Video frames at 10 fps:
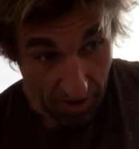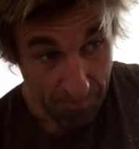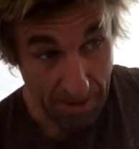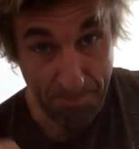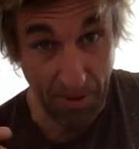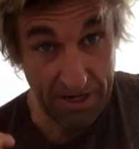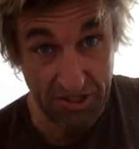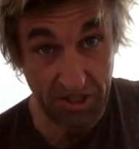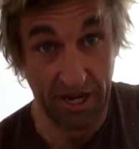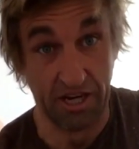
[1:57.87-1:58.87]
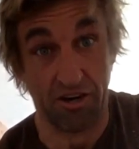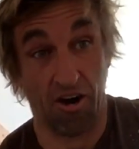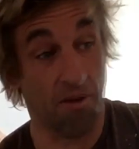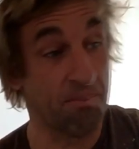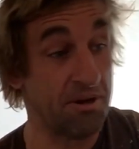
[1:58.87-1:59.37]
my buddy's like a
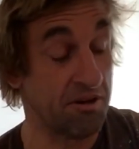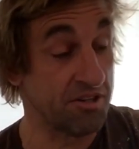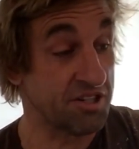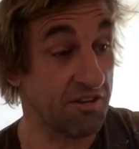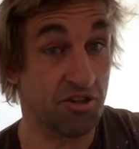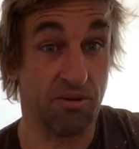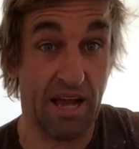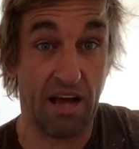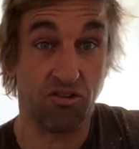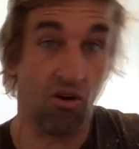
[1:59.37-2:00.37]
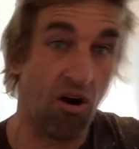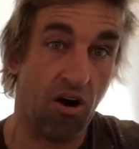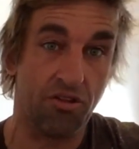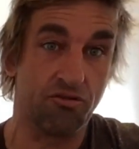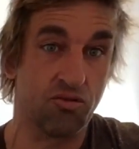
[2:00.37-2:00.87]
carpenter and stuff, so he has
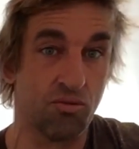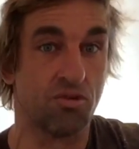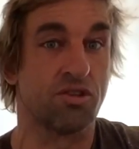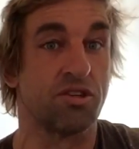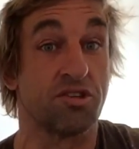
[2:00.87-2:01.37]
all the tools and